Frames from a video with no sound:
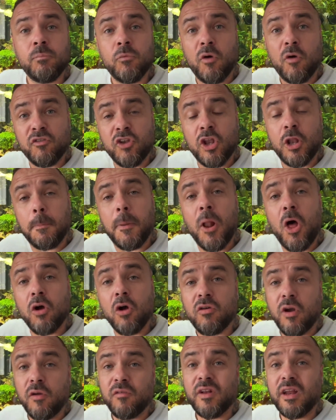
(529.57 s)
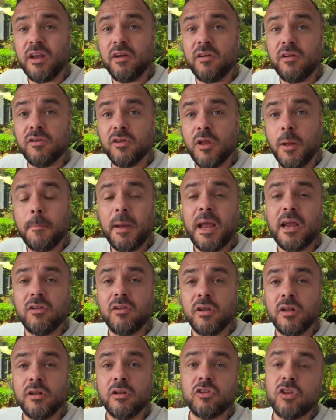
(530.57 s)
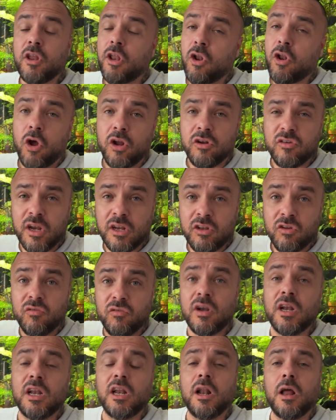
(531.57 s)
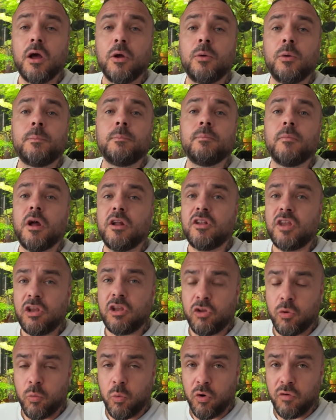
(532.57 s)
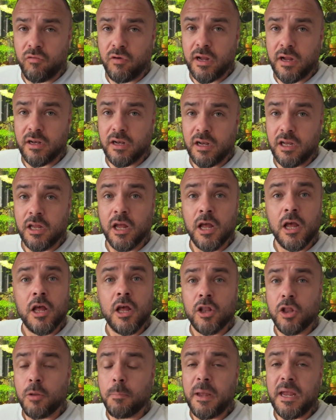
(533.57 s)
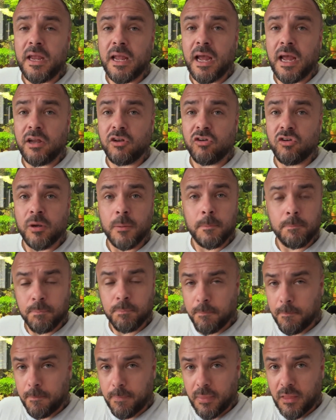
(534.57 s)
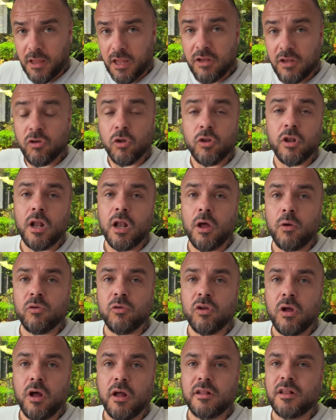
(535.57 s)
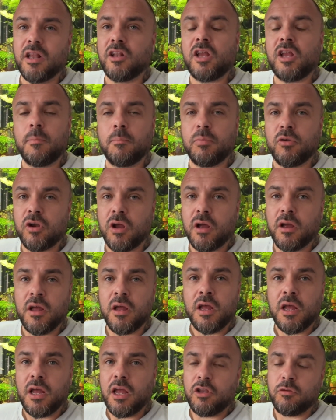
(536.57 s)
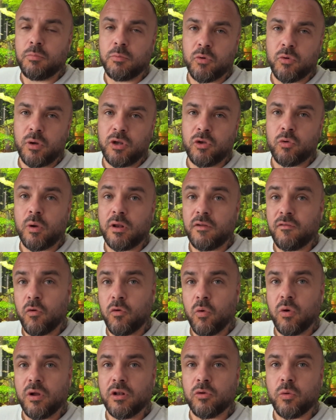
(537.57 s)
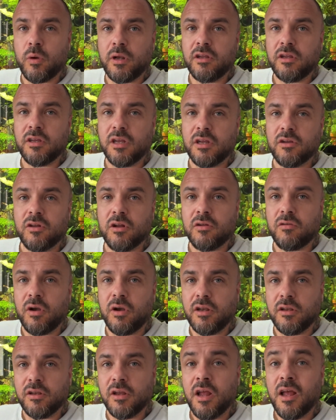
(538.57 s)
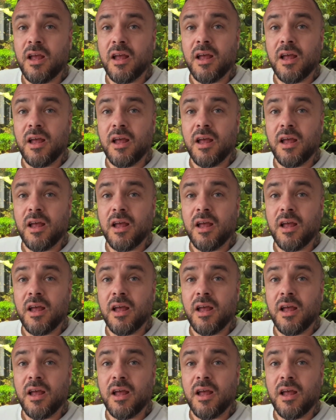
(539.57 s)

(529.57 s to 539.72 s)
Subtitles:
Obviously, the plant growth in here is amazing, so the nitrates are really low. I test the water regularly. The pH is on the low side. The temperature is between 24 and 26 degrees.